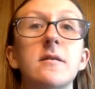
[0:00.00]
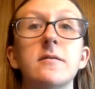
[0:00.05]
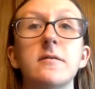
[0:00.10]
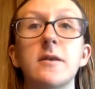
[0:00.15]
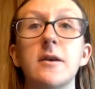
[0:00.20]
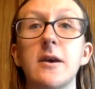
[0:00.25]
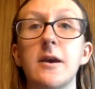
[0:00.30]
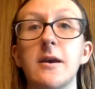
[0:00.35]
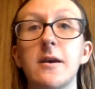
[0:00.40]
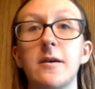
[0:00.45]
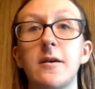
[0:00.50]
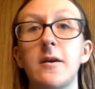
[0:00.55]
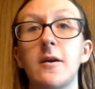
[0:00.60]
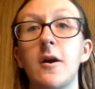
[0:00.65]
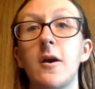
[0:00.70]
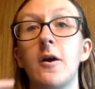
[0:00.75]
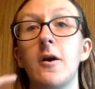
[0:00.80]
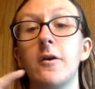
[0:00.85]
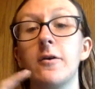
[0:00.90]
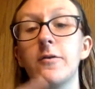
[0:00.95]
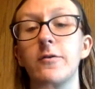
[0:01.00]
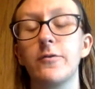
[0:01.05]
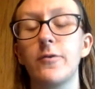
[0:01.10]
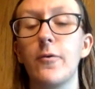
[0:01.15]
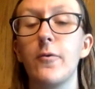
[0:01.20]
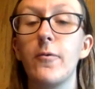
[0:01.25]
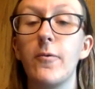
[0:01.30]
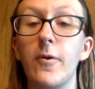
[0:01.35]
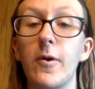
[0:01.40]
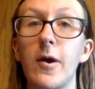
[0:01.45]
like
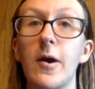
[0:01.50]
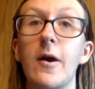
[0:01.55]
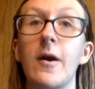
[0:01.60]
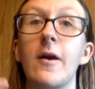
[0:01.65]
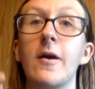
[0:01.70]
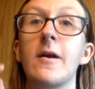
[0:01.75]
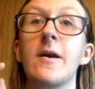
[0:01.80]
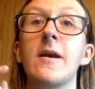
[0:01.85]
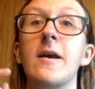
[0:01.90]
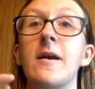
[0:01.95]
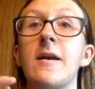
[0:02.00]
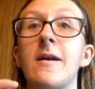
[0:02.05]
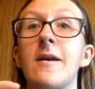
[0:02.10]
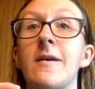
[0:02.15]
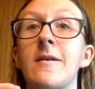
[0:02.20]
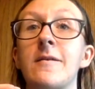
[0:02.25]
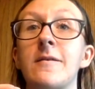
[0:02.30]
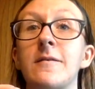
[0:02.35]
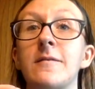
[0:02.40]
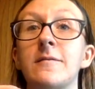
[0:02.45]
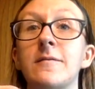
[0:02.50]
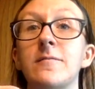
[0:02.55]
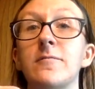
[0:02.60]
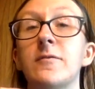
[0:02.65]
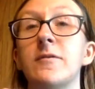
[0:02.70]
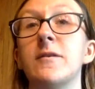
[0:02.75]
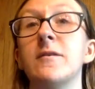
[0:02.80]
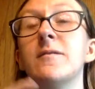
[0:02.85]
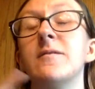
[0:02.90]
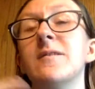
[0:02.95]
Thor and,
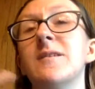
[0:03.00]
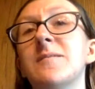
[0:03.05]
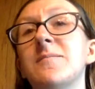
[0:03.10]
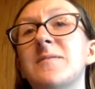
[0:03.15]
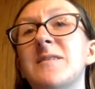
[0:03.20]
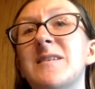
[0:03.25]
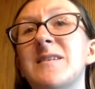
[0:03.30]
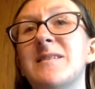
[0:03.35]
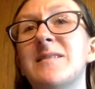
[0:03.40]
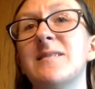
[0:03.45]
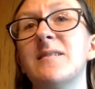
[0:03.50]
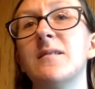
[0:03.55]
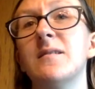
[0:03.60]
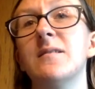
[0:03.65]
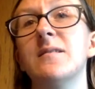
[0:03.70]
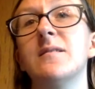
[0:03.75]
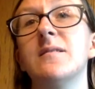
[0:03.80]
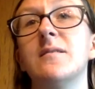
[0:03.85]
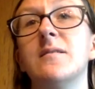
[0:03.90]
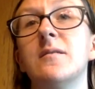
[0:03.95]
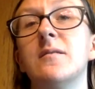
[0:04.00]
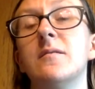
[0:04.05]
well, I mean,